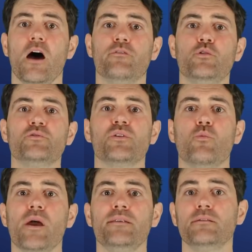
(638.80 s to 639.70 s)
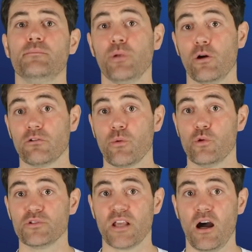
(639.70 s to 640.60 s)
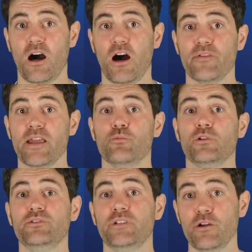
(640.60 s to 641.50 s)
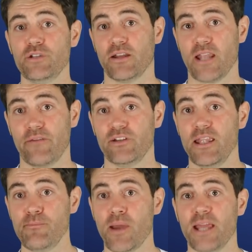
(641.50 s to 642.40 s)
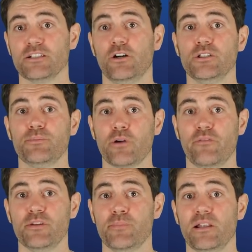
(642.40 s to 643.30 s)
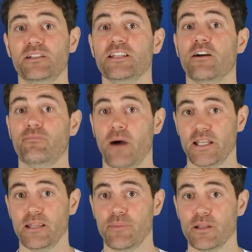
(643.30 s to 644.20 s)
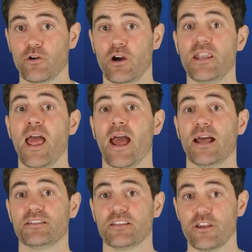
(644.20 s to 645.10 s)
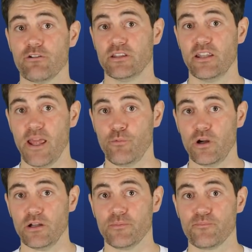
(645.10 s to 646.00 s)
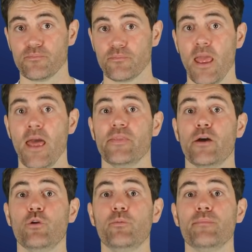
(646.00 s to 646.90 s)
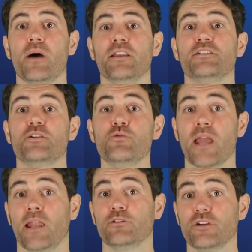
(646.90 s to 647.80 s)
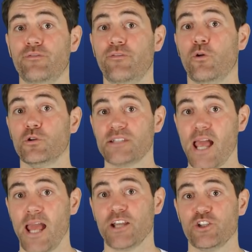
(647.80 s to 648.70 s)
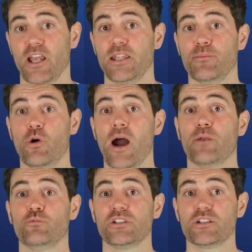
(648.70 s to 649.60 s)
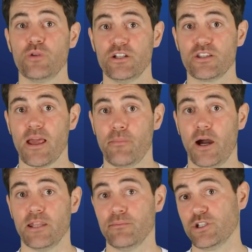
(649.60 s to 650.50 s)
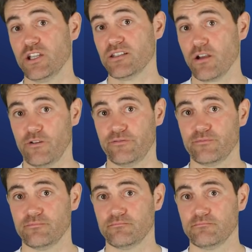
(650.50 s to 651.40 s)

Of course, when block rewards halve, it will no doubt have an impact on the profitability of mining Bitcoin and securing the network. There will be miners who cannot afford to hash anymore and will switch their mining machines off.